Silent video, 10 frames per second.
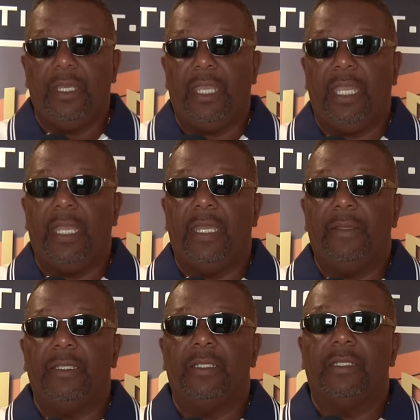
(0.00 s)

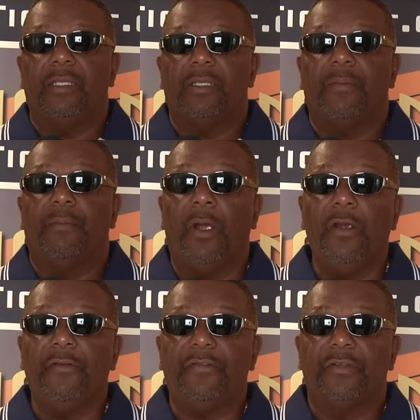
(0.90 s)
And
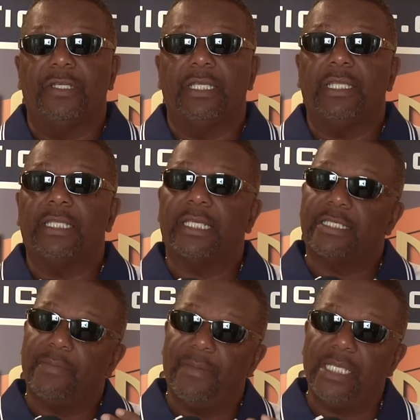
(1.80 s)
Murph
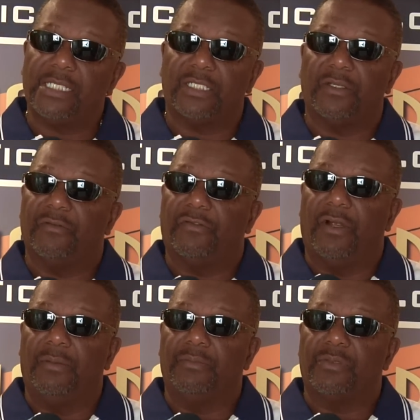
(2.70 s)
gets a message
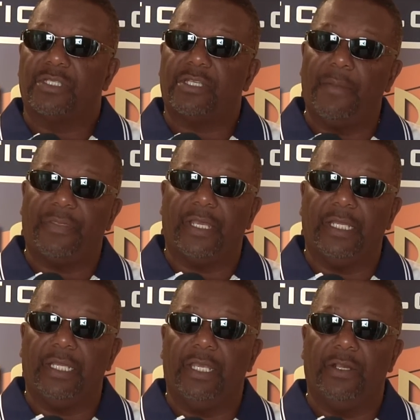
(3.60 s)
from
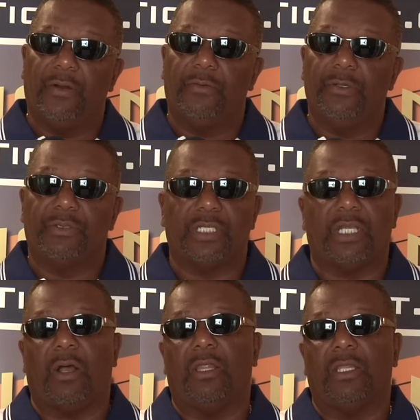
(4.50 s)
something in her room. She
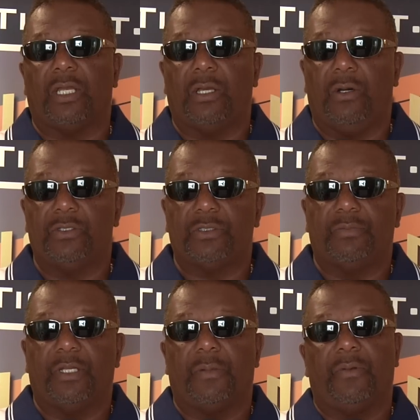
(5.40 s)
called it a
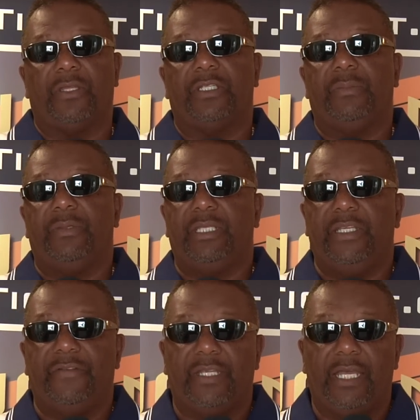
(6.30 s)
ghost, but her brother didn't
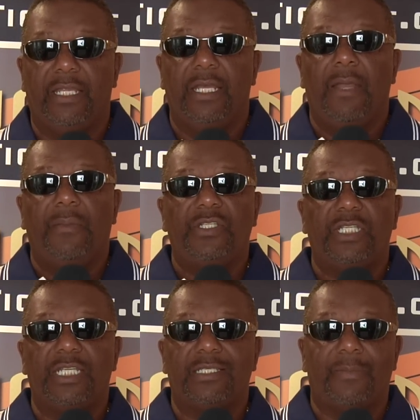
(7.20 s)
believe in it. But
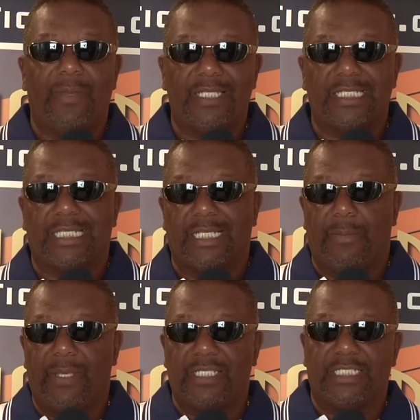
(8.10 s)
she gets a message, and the
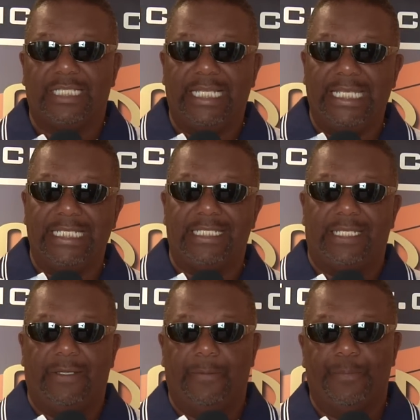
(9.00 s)
message leads
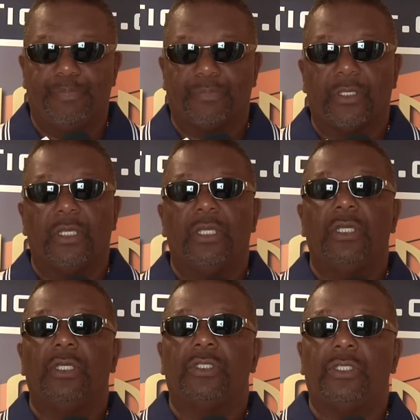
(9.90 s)
them
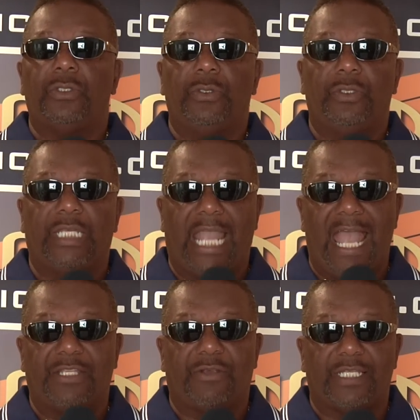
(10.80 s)
to the
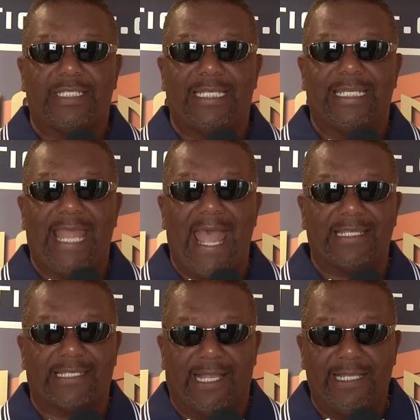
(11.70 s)
address to
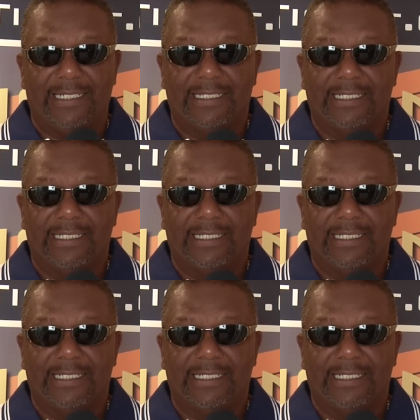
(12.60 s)
NASA.